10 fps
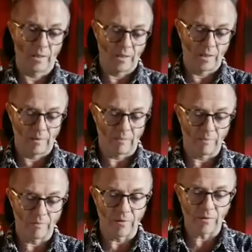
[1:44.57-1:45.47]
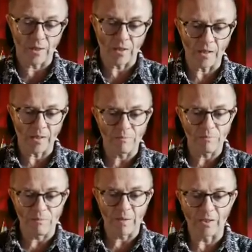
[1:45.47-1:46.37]
The
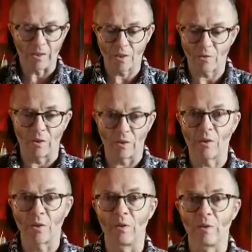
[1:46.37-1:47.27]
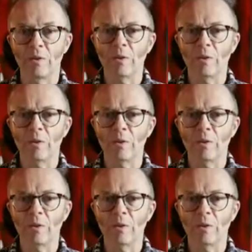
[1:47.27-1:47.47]
basic structure is